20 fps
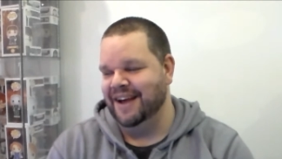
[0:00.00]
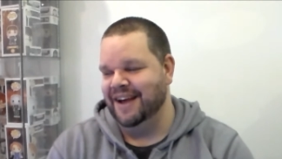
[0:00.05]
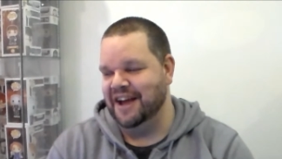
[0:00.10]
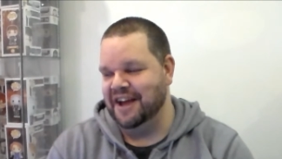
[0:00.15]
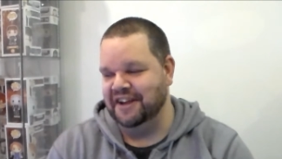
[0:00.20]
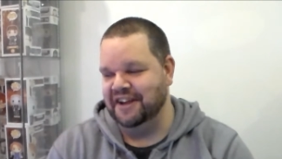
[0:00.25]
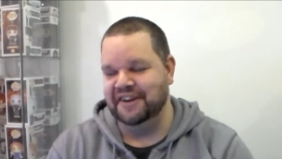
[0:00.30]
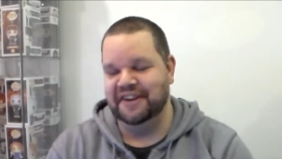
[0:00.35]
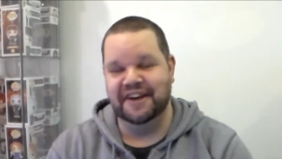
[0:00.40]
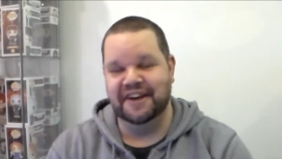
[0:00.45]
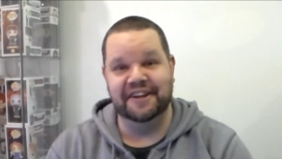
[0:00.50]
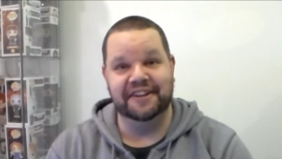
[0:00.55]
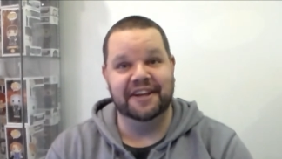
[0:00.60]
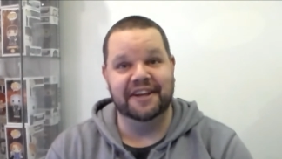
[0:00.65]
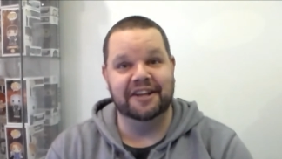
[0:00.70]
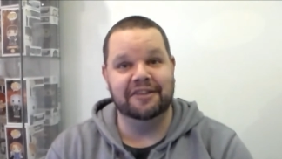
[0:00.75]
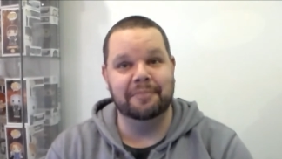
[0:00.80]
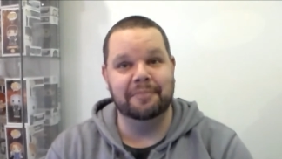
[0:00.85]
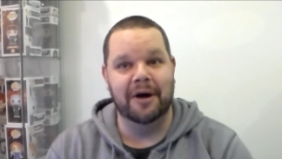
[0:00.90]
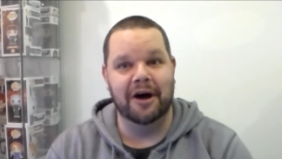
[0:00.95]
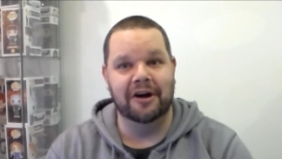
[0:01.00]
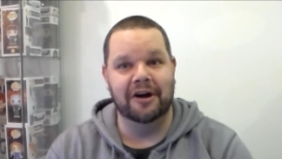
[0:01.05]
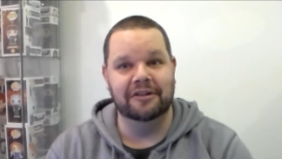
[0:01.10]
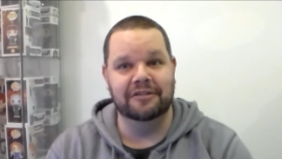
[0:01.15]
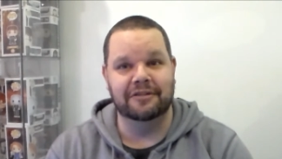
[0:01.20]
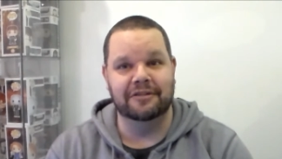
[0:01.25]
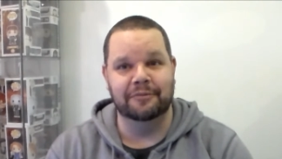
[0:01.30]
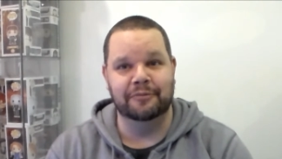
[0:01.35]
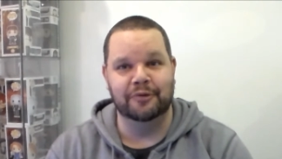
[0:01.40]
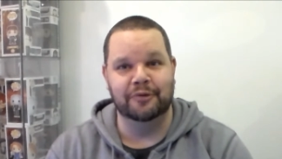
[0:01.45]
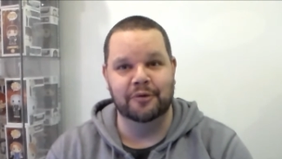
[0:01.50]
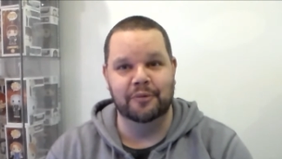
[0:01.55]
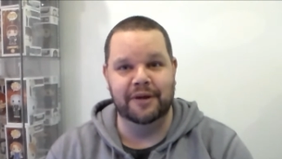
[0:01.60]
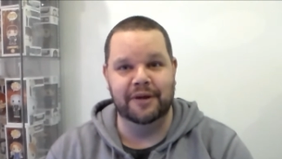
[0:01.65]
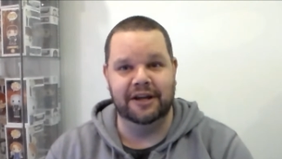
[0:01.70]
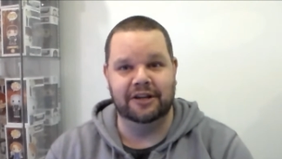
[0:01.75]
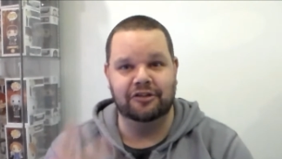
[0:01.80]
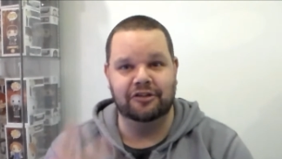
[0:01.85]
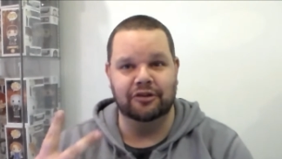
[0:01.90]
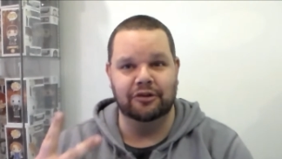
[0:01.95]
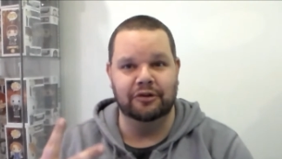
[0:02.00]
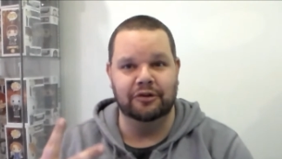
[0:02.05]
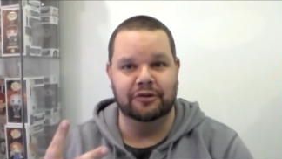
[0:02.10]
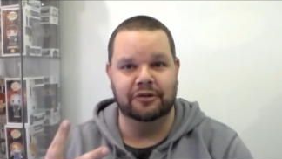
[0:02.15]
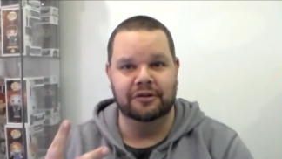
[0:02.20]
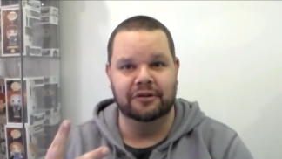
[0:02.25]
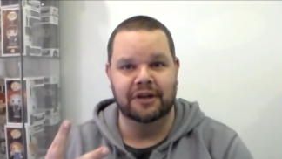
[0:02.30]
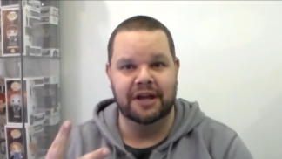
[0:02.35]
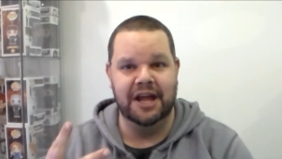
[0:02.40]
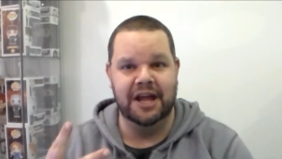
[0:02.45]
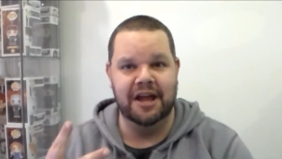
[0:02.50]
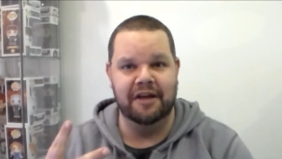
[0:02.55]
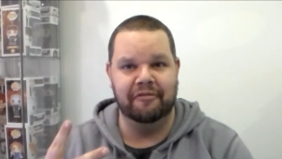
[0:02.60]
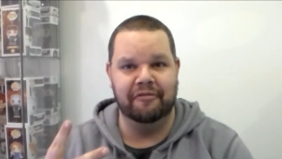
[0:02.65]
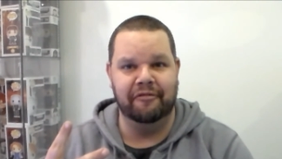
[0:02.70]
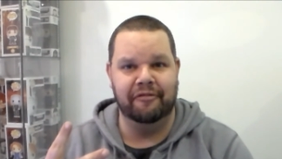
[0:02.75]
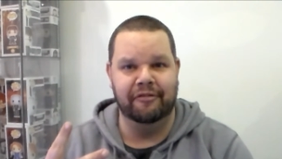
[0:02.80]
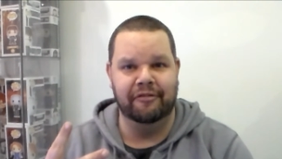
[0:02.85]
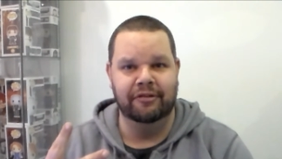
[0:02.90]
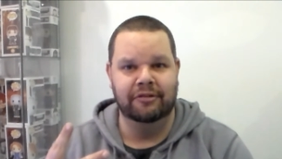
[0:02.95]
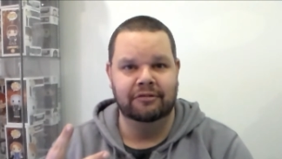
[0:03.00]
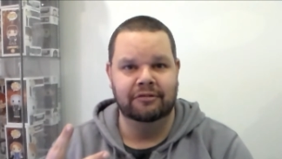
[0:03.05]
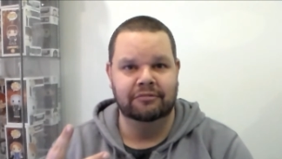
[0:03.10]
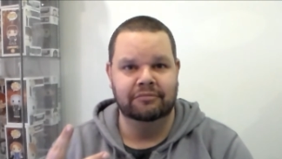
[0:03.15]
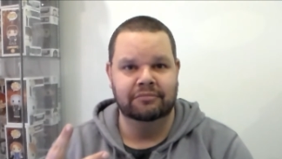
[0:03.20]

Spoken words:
And yeah, that's my answer for week two. If.